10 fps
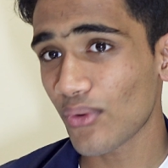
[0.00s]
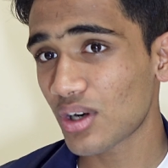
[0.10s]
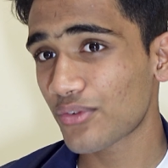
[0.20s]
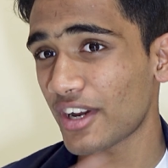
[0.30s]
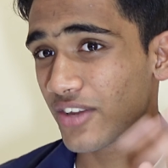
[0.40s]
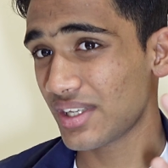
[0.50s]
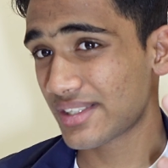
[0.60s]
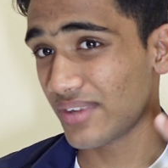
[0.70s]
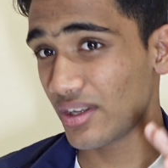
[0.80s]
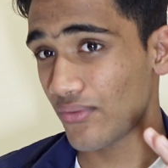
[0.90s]
Fold 5 is
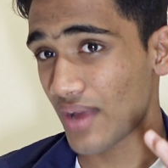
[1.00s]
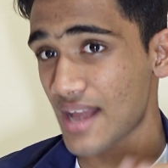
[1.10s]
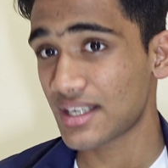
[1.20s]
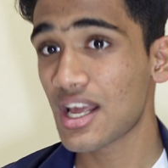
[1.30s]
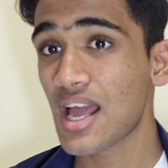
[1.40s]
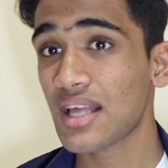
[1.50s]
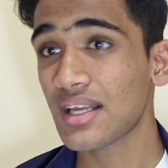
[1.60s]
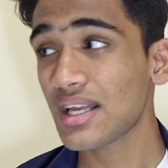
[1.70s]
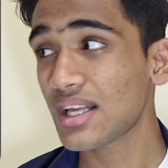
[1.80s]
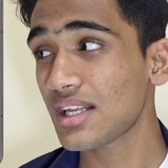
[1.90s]
very fat,
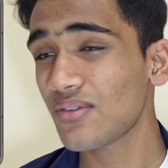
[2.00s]
and